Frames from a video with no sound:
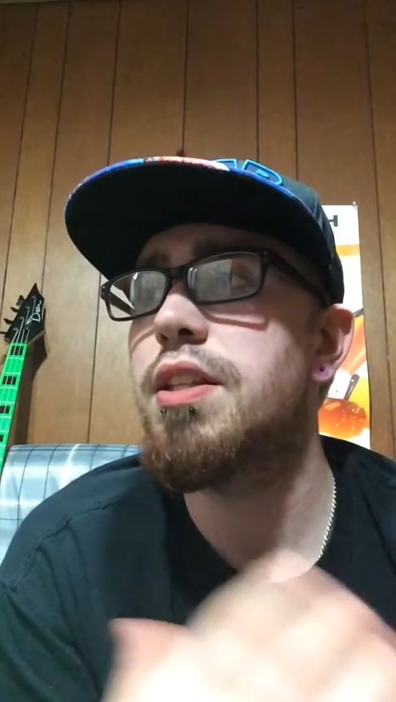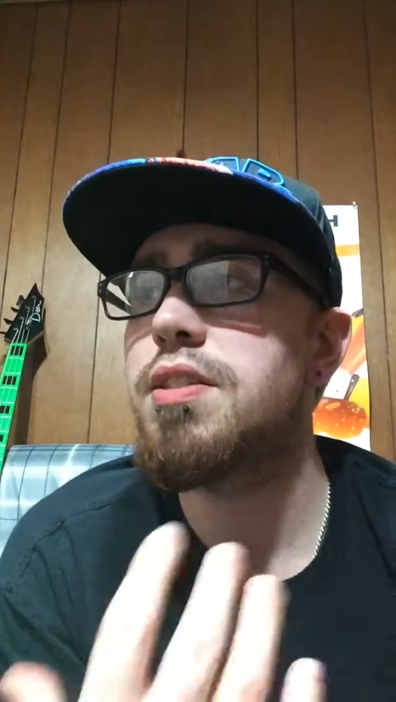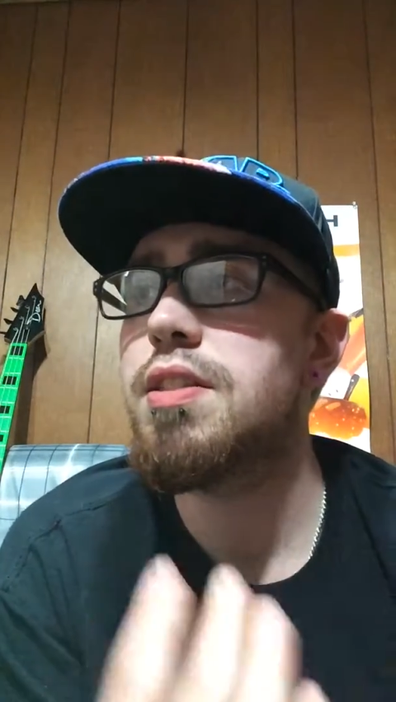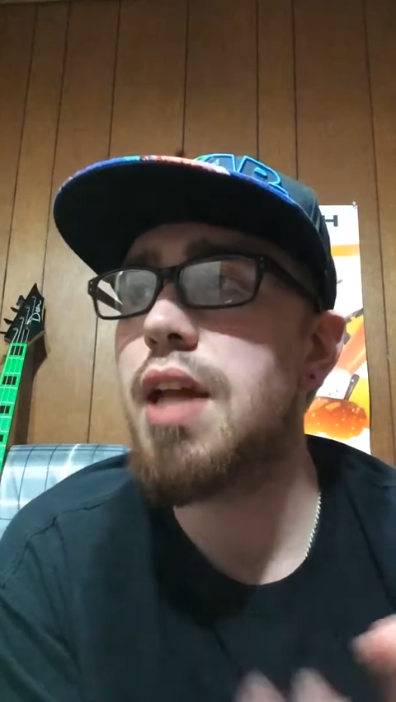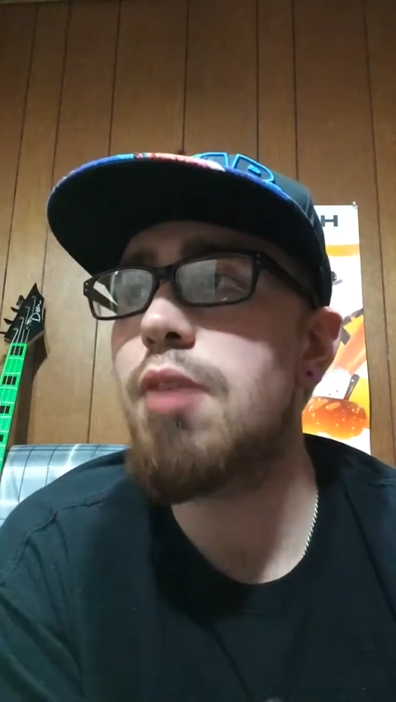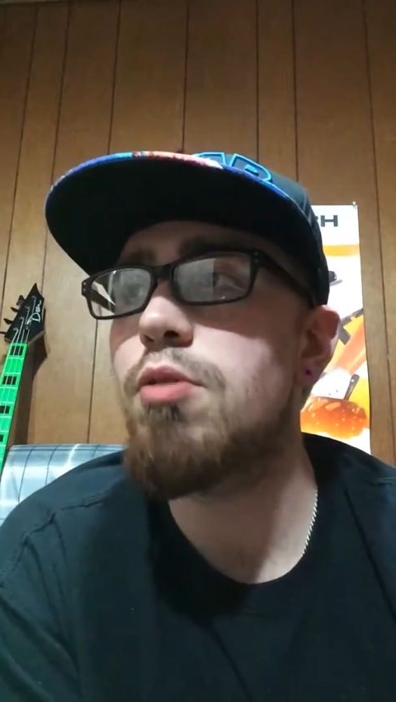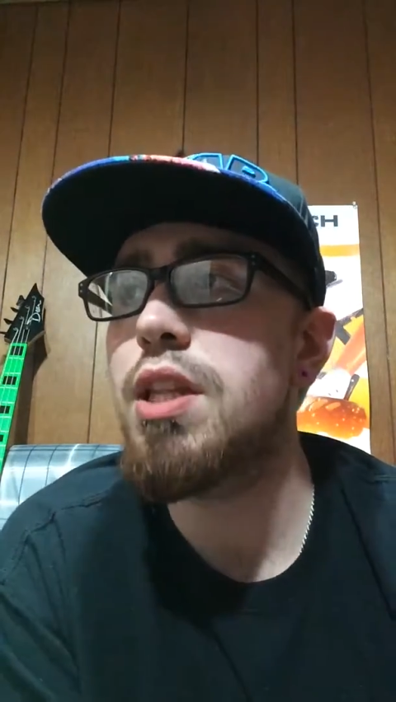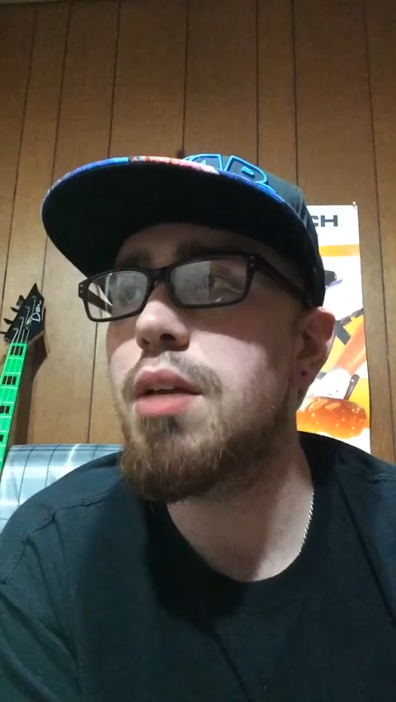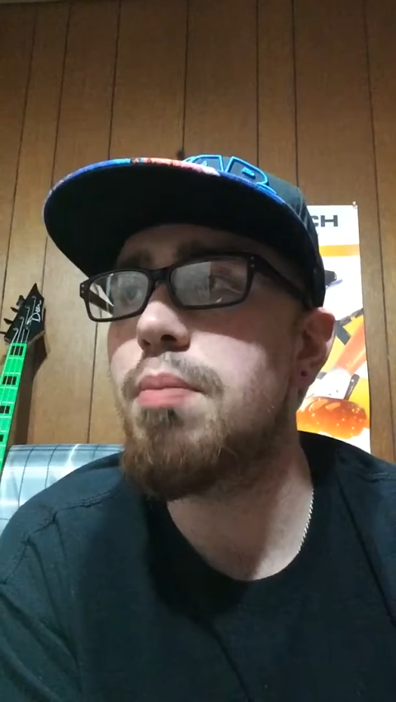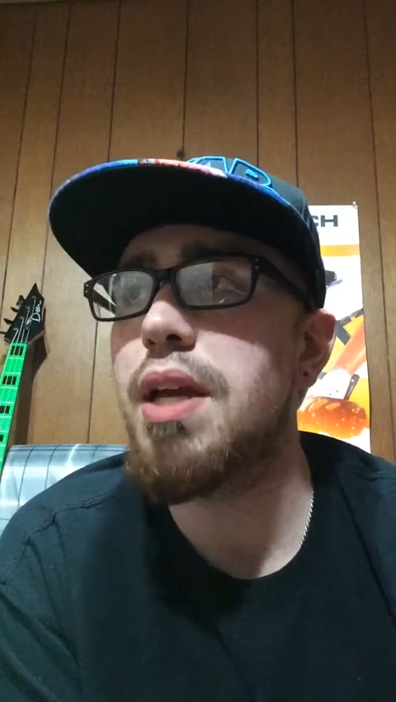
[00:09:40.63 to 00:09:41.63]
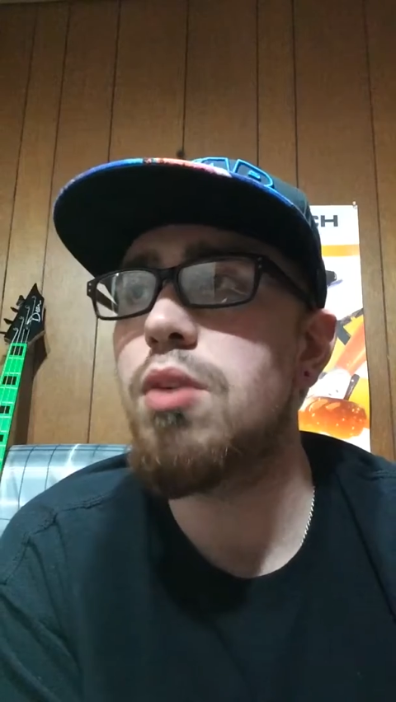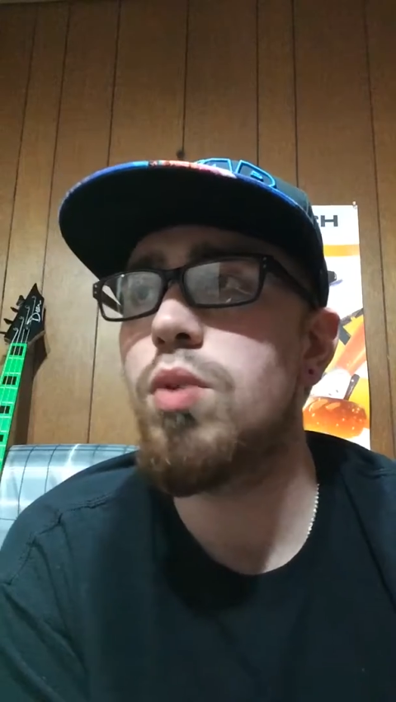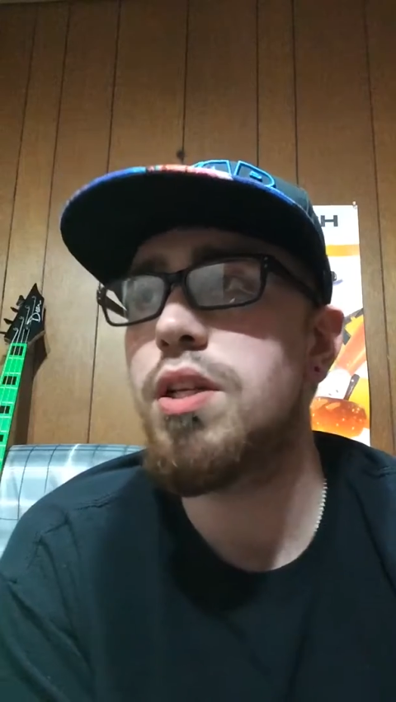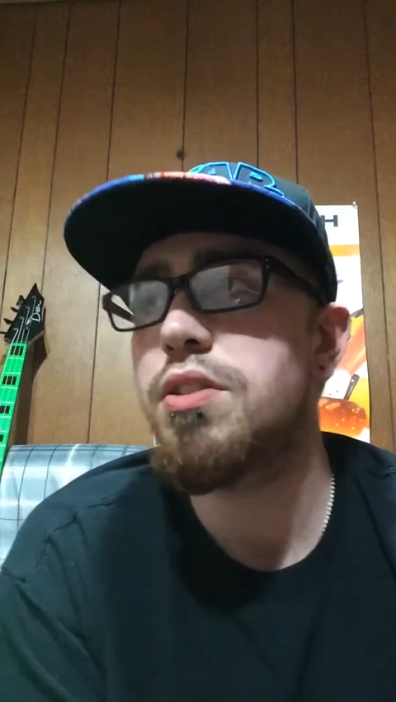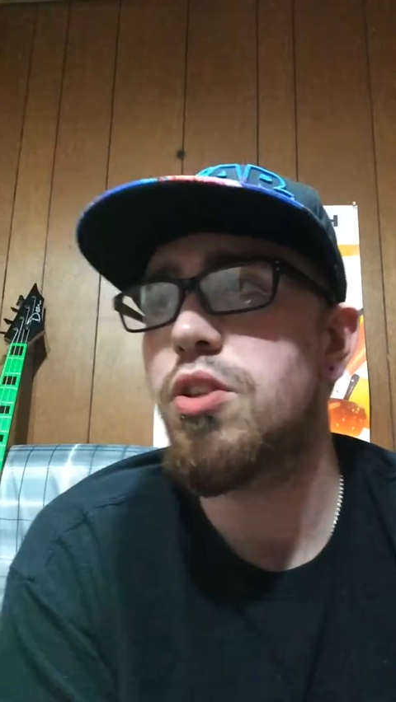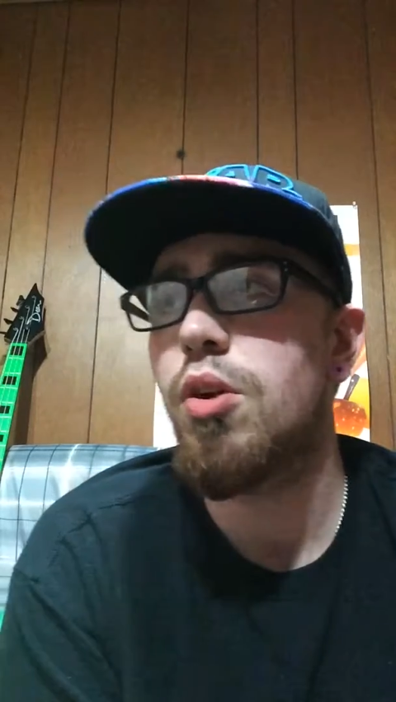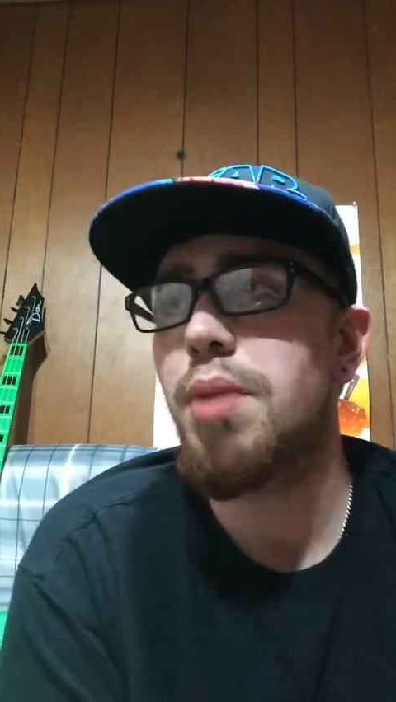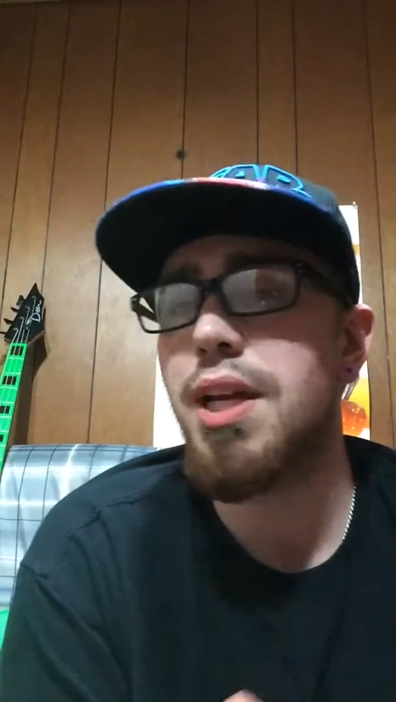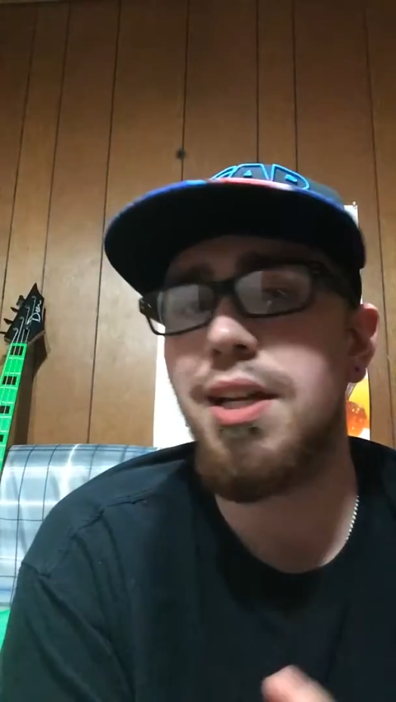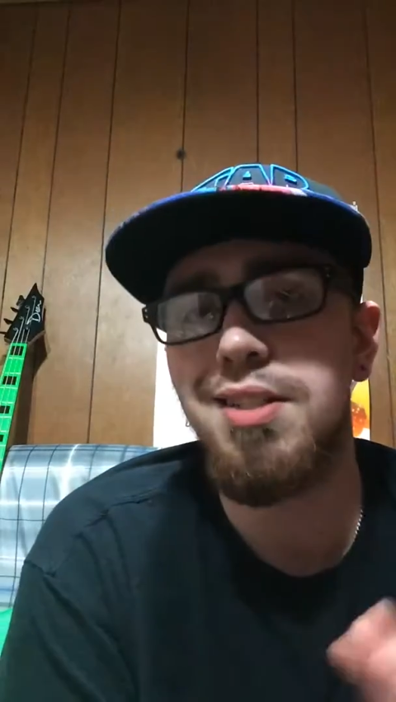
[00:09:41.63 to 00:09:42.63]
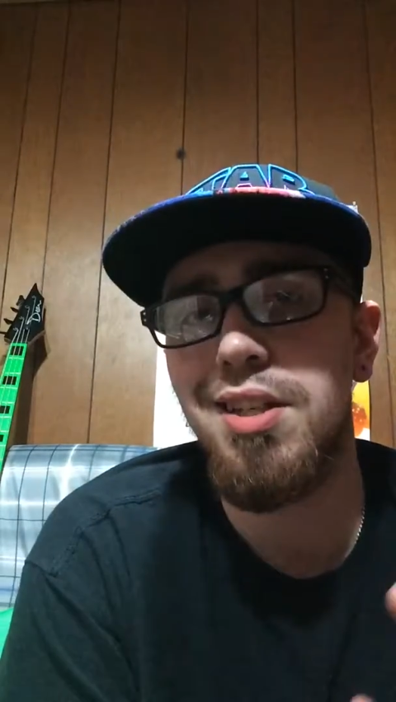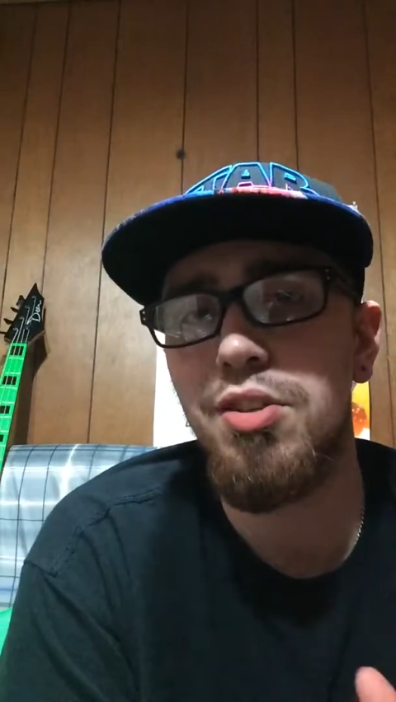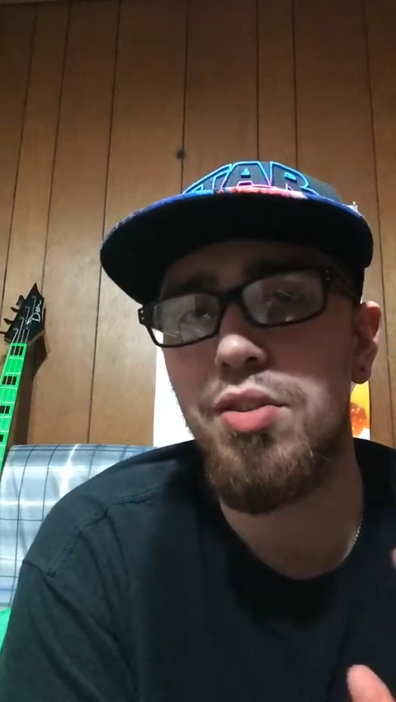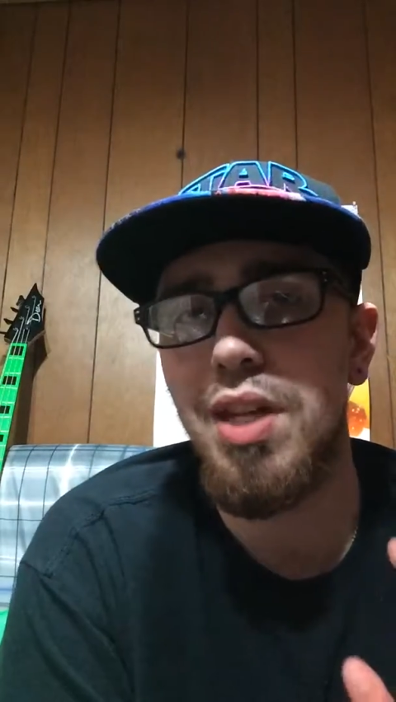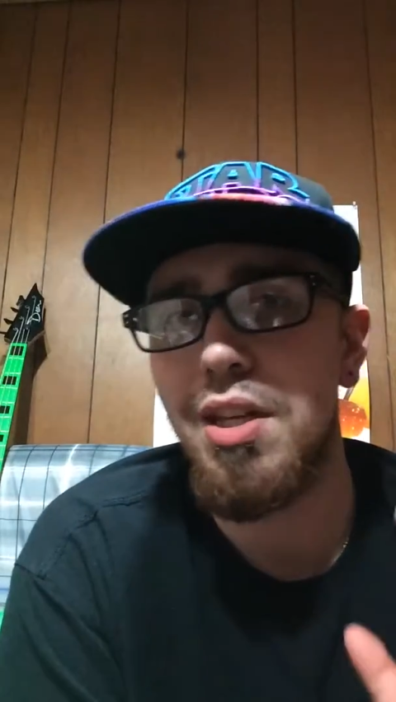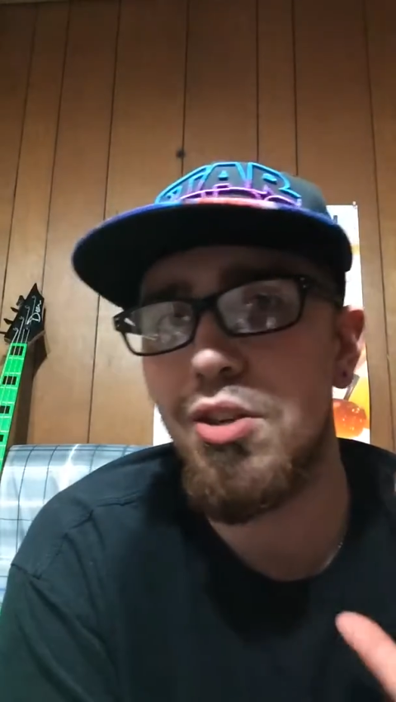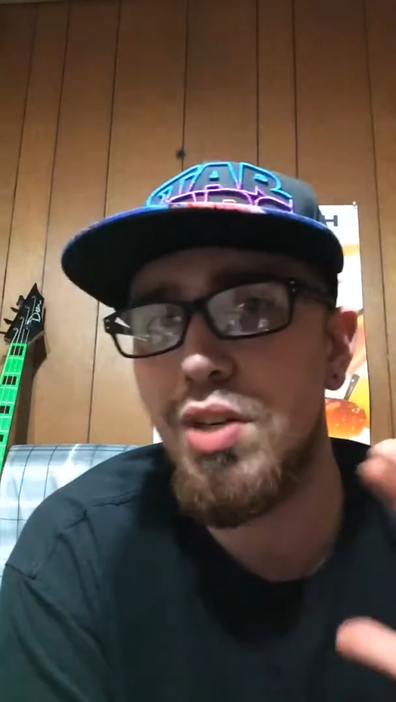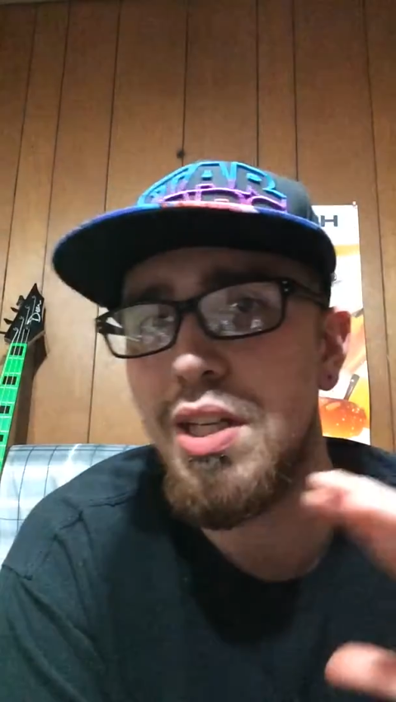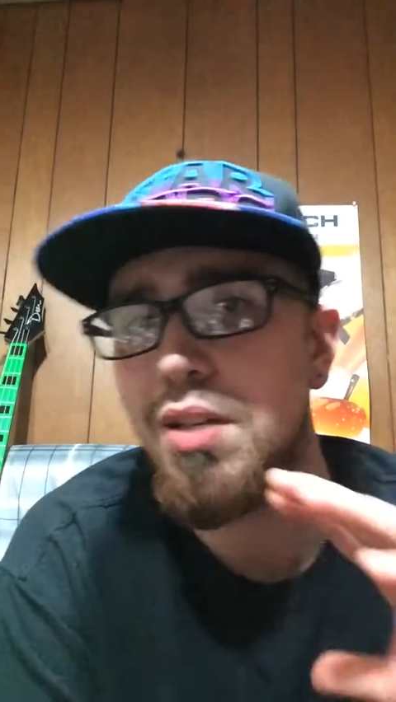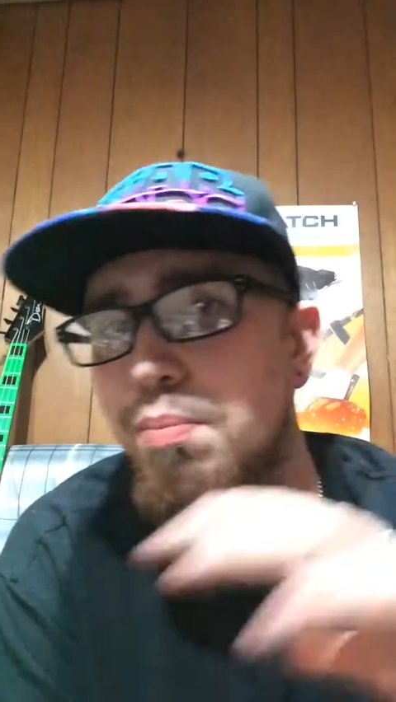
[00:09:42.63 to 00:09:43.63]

this is not really a pay to win, so I'm not going to tell you that you need to